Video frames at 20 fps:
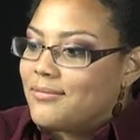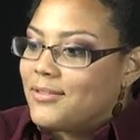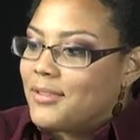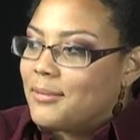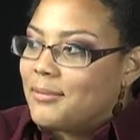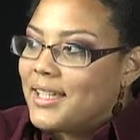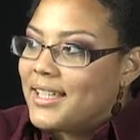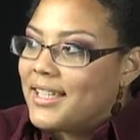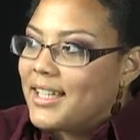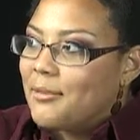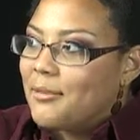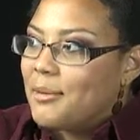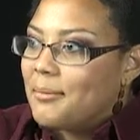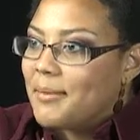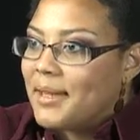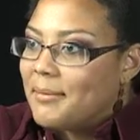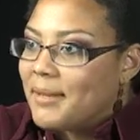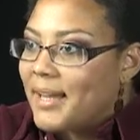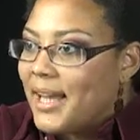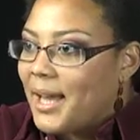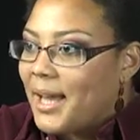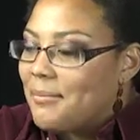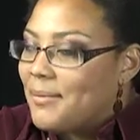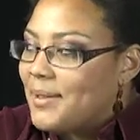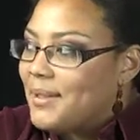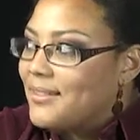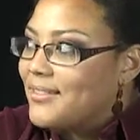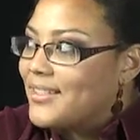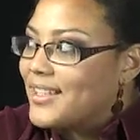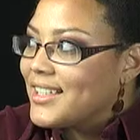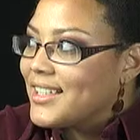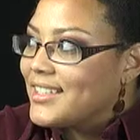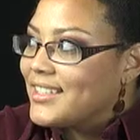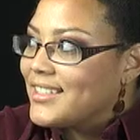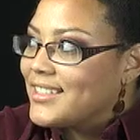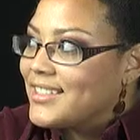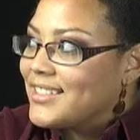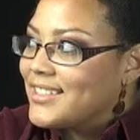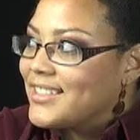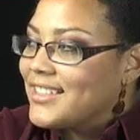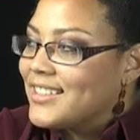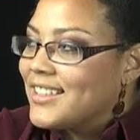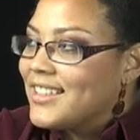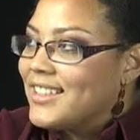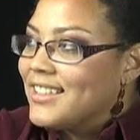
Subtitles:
for me that would make me happy, because